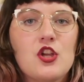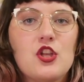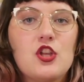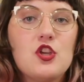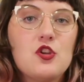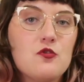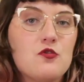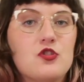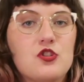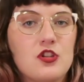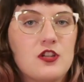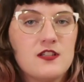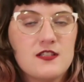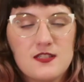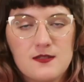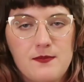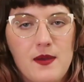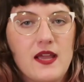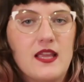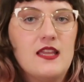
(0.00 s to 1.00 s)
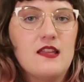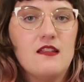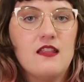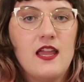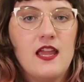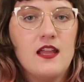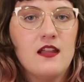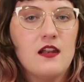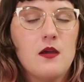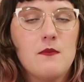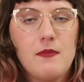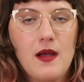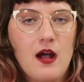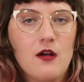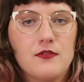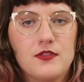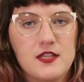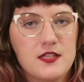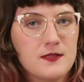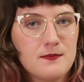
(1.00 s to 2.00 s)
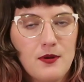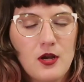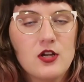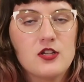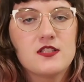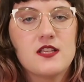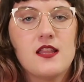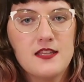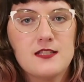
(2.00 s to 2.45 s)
you shouldn't speculate about this person.